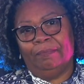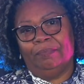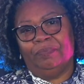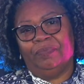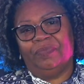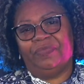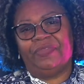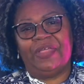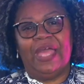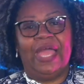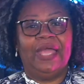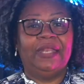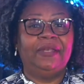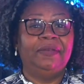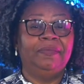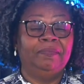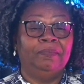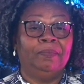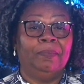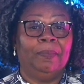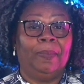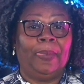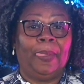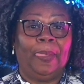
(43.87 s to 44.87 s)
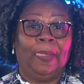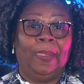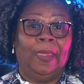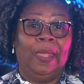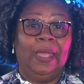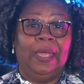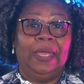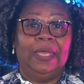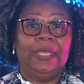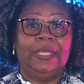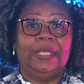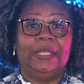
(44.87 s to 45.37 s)
Then
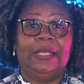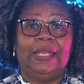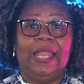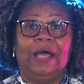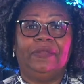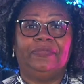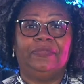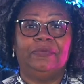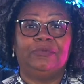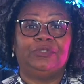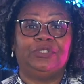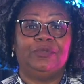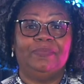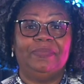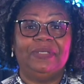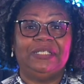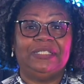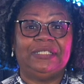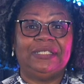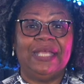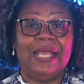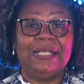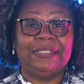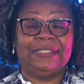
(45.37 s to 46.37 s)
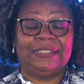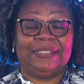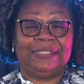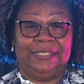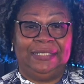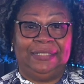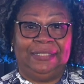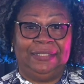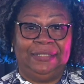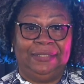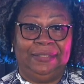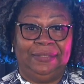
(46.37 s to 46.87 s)
he allowed them to be
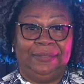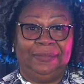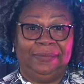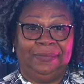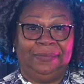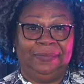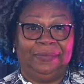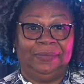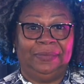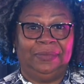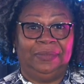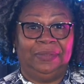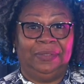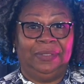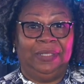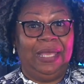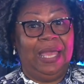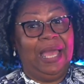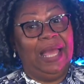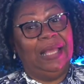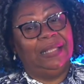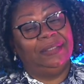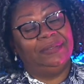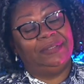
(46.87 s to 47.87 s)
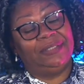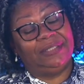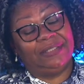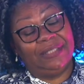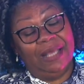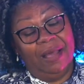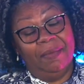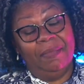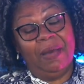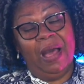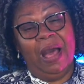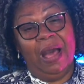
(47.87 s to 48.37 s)
tested and
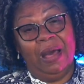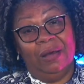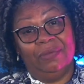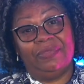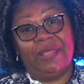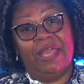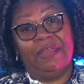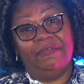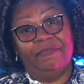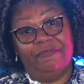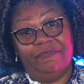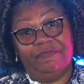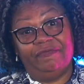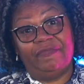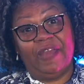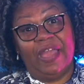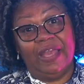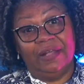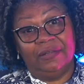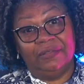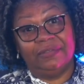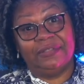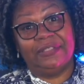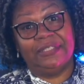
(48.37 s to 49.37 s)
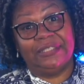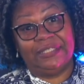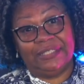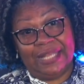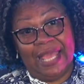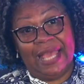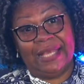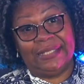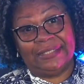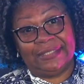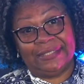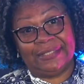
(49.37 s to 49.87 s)
somehow they failed the
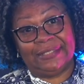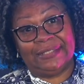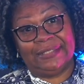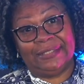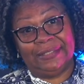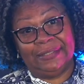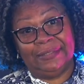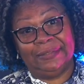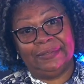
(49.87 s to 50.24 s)
test.